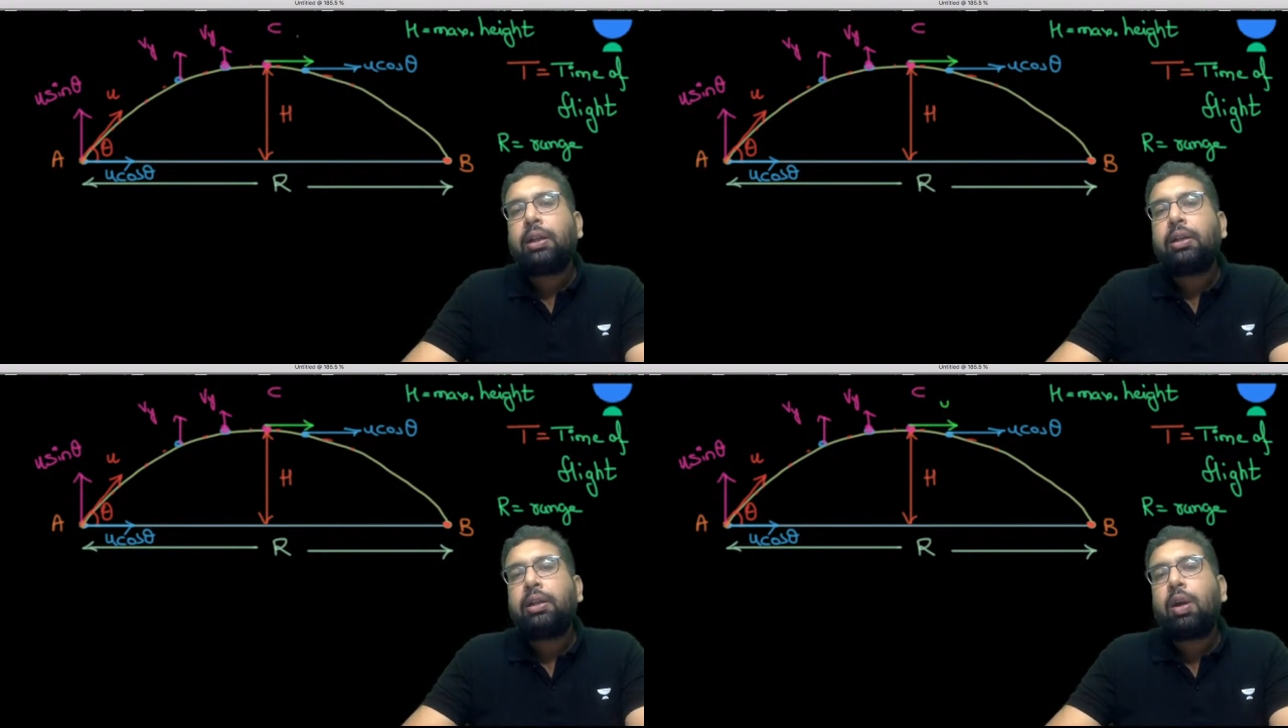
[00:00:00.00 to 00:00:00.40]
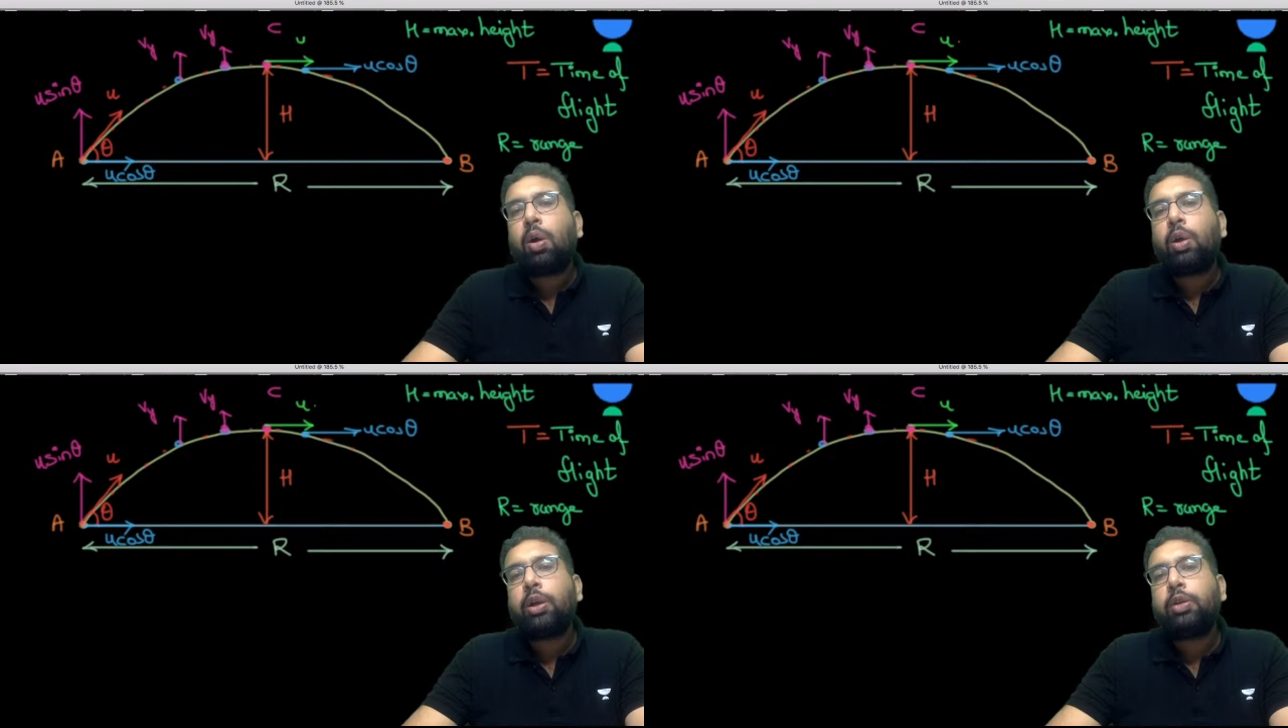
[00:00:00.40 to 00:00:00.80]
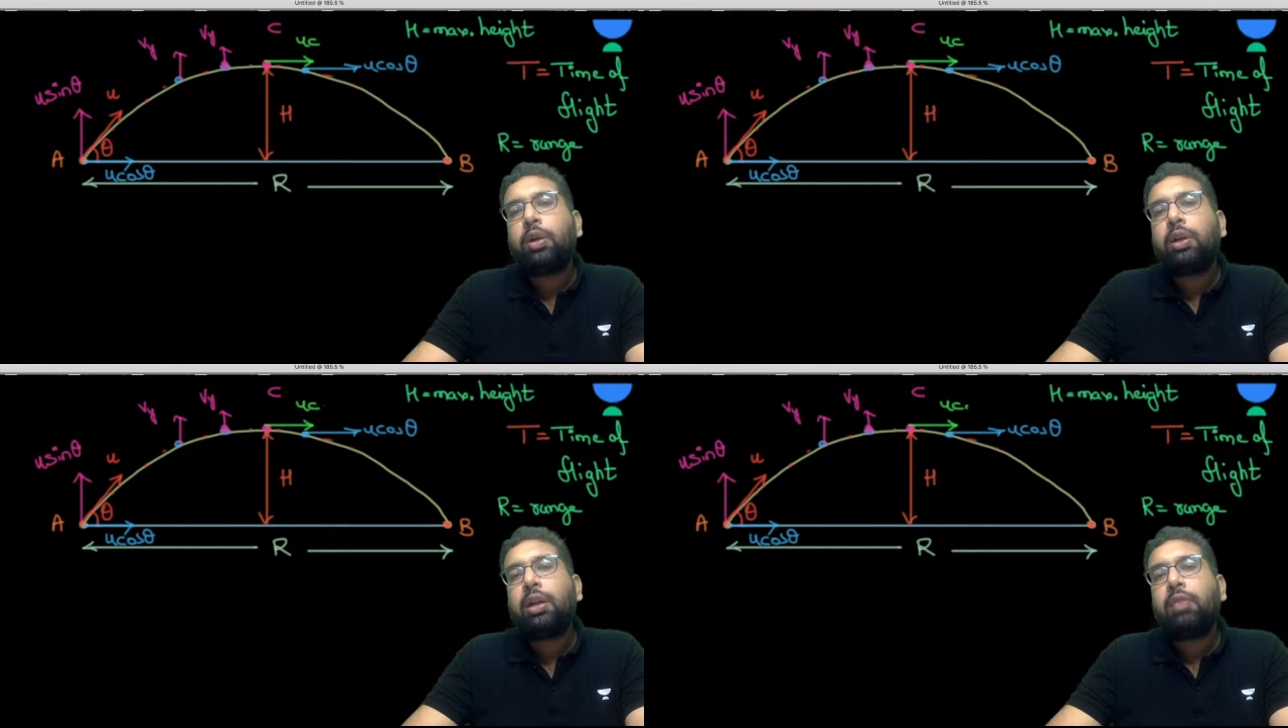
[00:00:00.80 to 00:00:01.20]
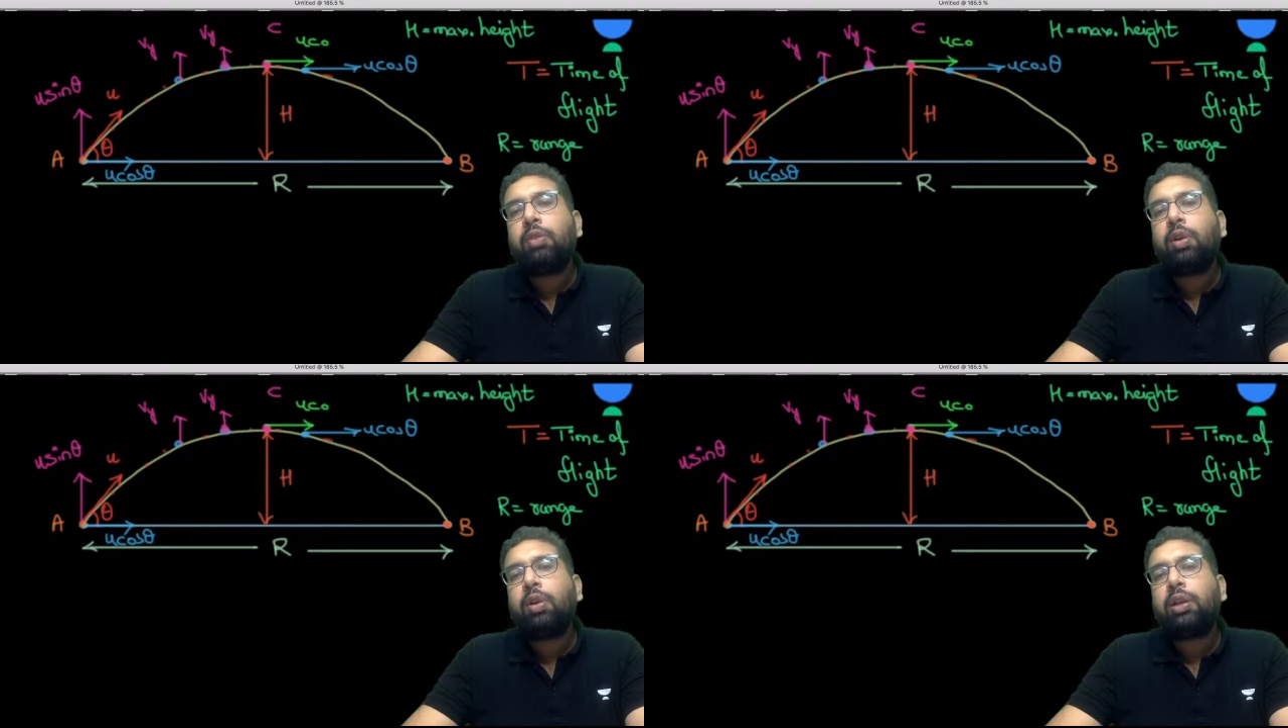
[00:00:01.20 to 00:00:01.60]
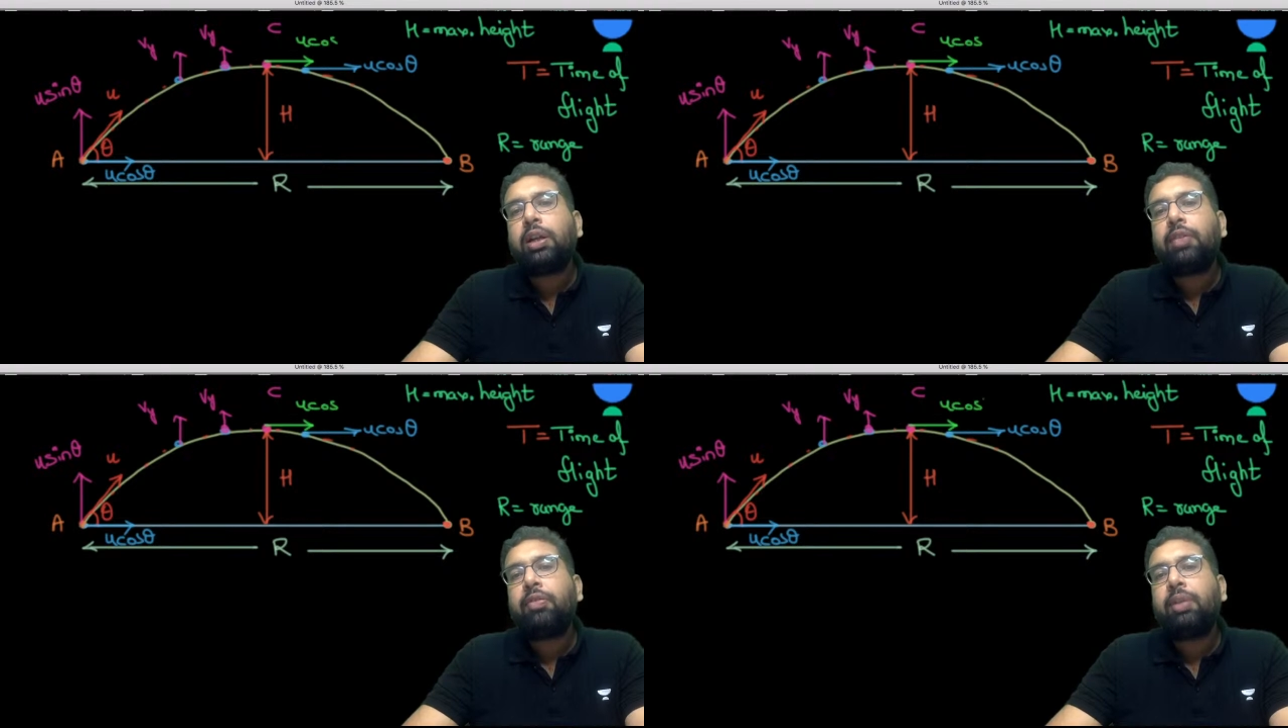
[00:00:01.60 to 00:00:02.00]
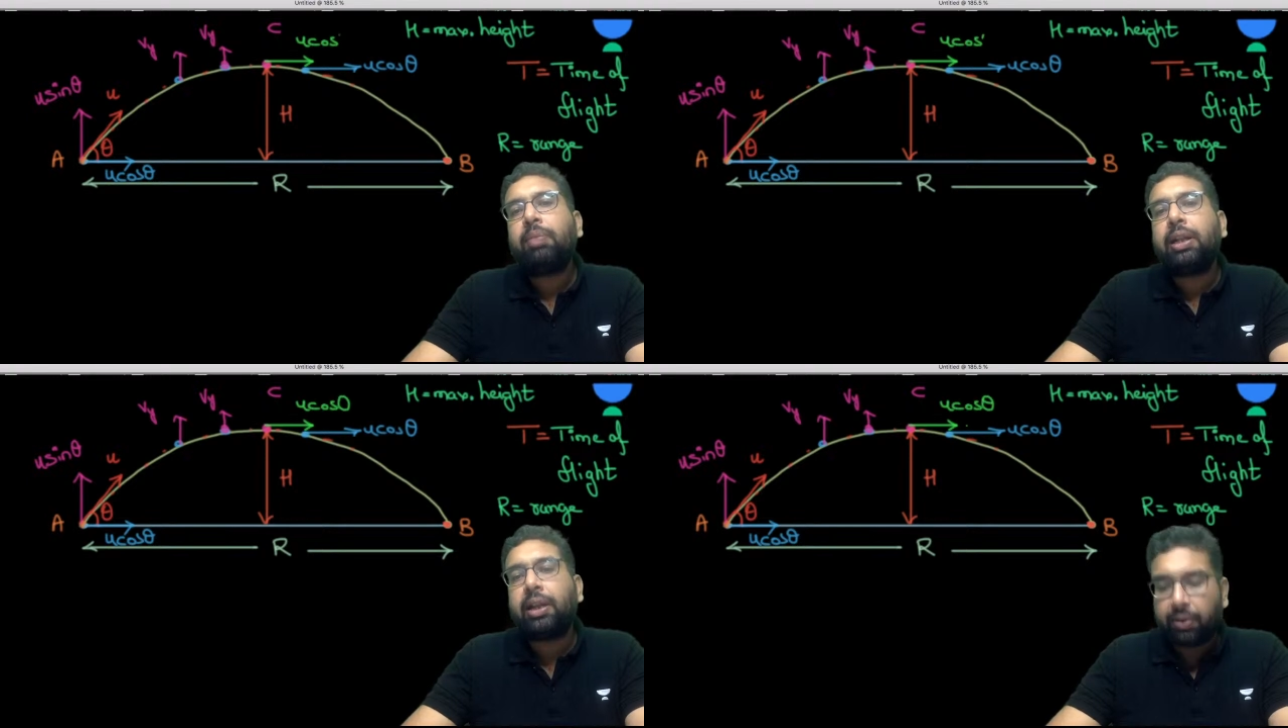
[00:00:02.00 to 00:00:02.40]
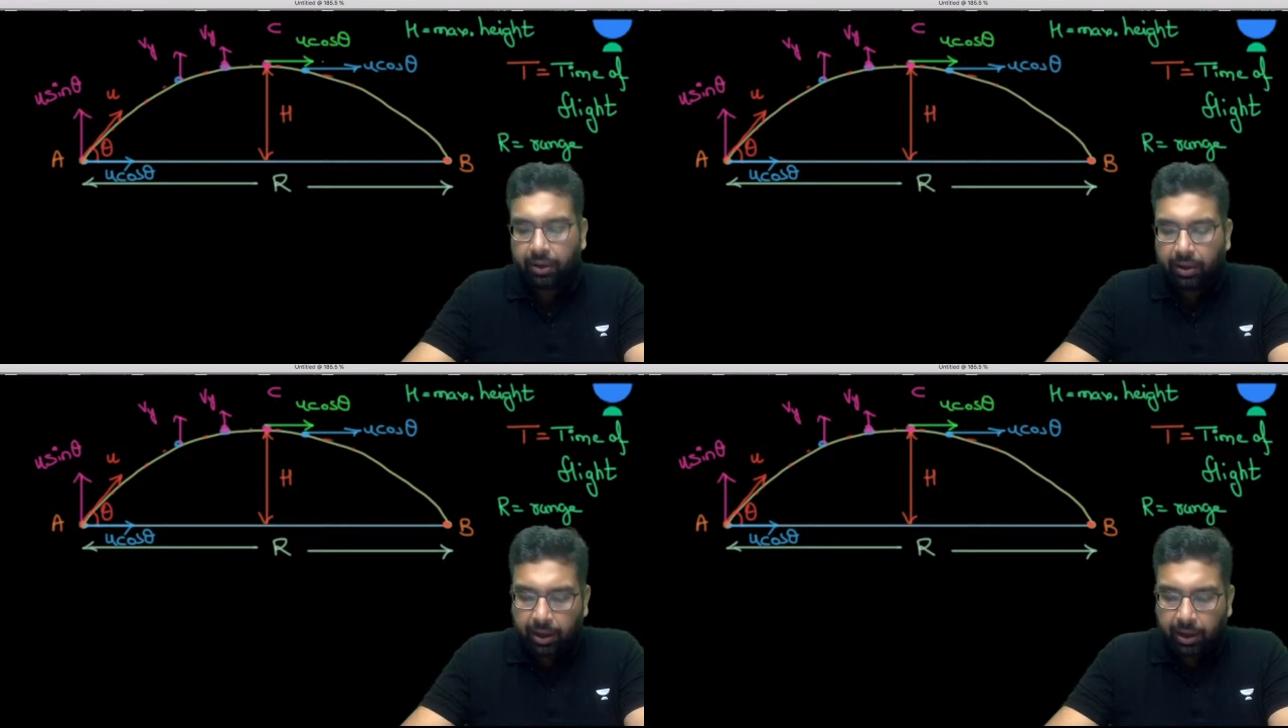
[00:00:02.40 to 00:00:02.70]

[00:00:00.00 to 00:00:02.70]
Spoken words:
the horizontal velocity will be there,